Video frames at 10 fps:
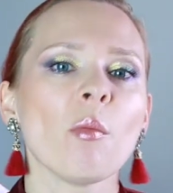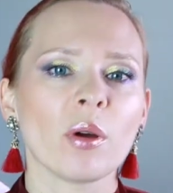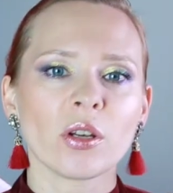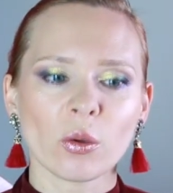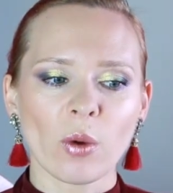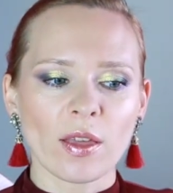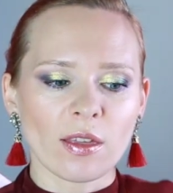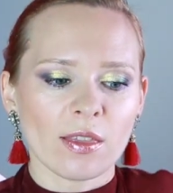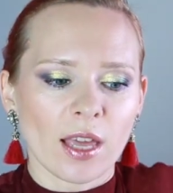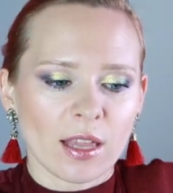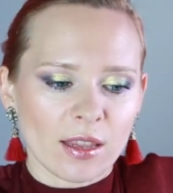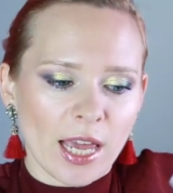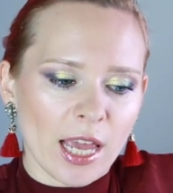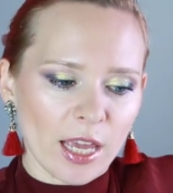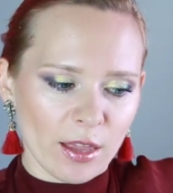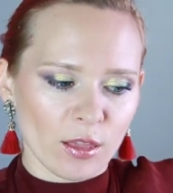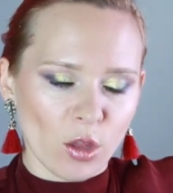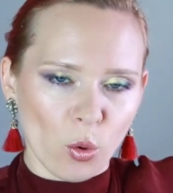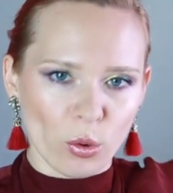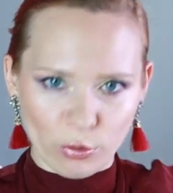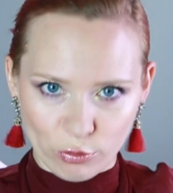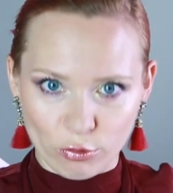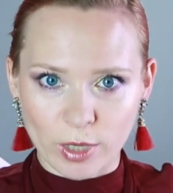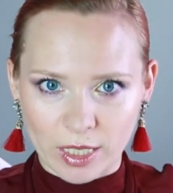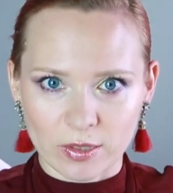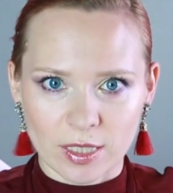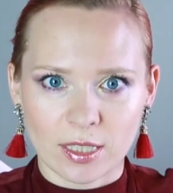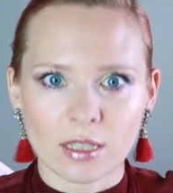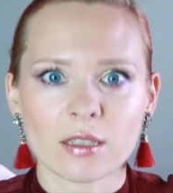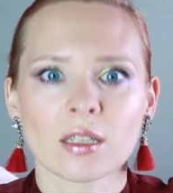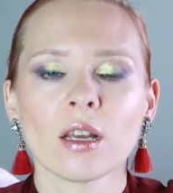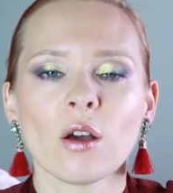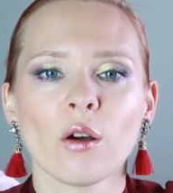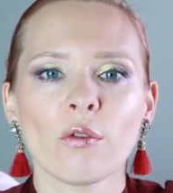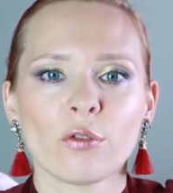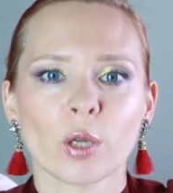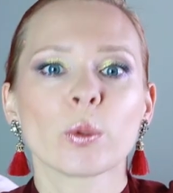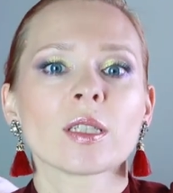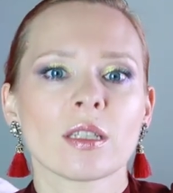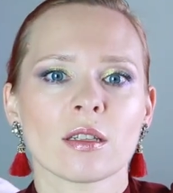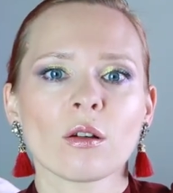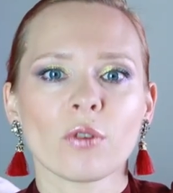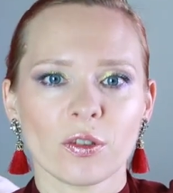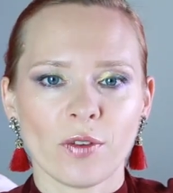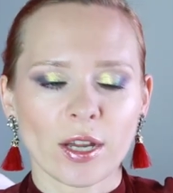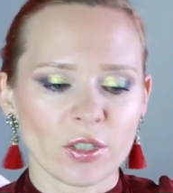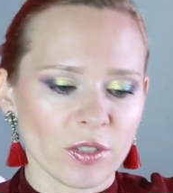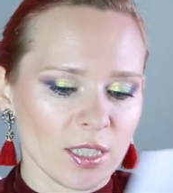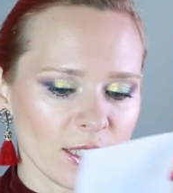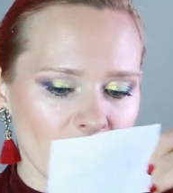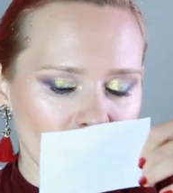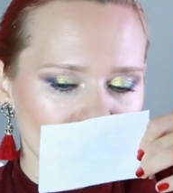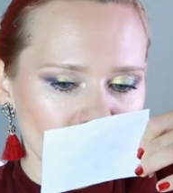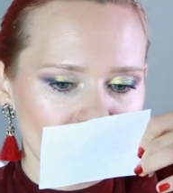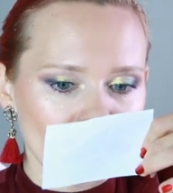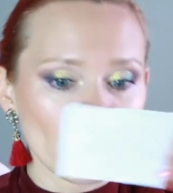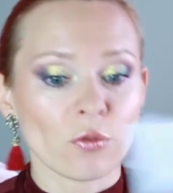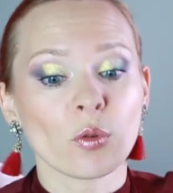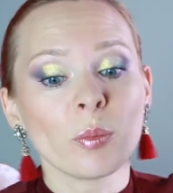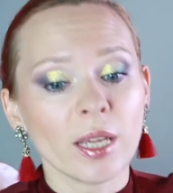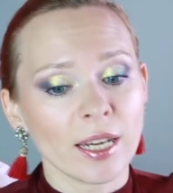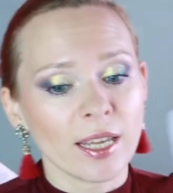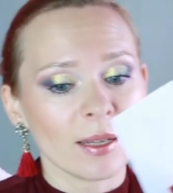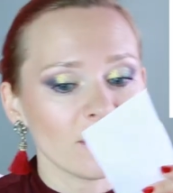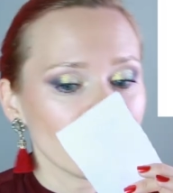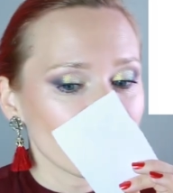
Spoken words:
but in a way that they lay in lower frequencies of olfactory design. So Rubinia,